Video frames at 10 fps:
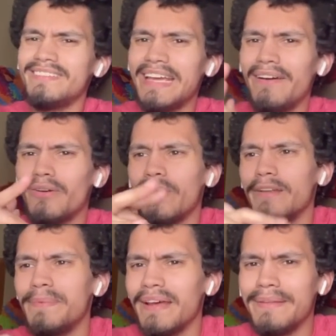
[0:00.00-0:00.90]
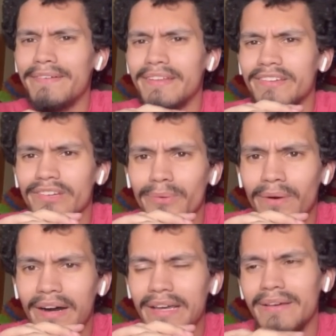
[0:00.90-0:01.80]
down quite a bit, I'm not really sure
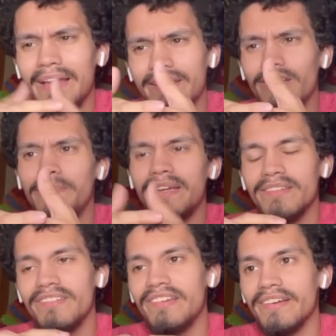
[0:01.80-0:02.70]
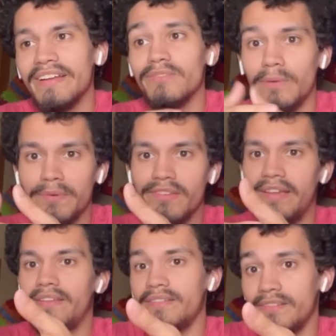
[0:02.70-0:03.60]
why. Again, it could be because Jiren is at
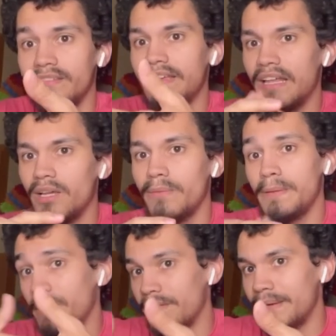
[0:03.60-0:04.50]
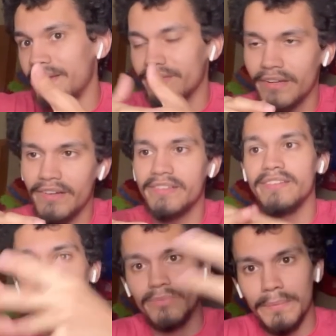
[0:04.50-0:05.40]
1% and just yellow, and people have him higher stars
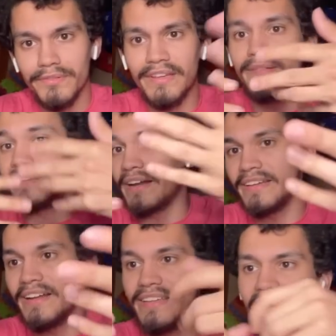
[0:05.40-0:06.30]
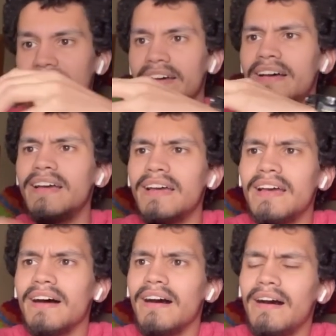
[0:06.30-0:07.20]
because he's 1%, yada, yada,
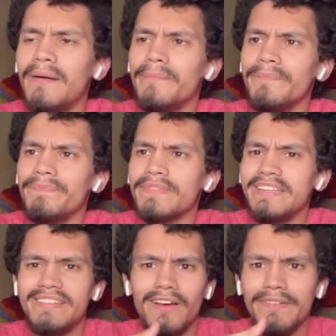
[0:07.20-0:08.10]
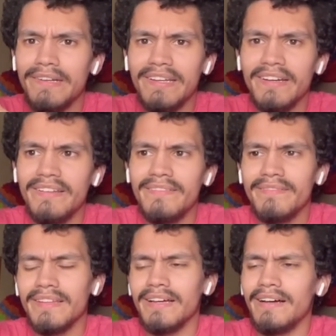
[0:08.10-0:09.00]
yada. He's still very good.
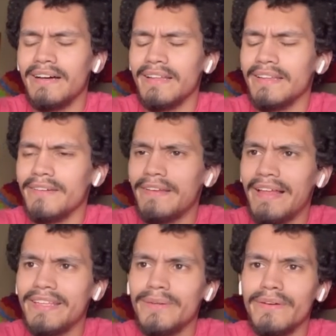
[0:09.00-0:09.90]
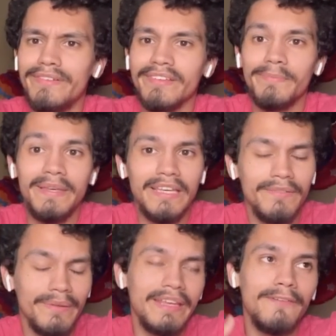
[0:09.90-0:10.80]
The value of just being
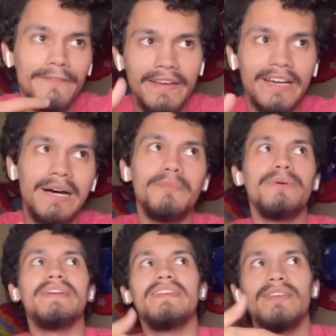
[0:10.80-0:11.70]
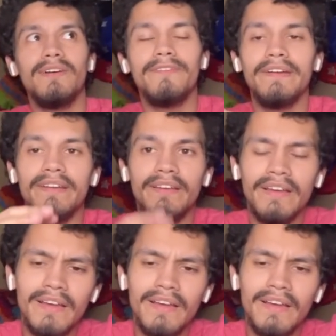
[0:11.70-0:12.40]
able to infinite combo, he can heal very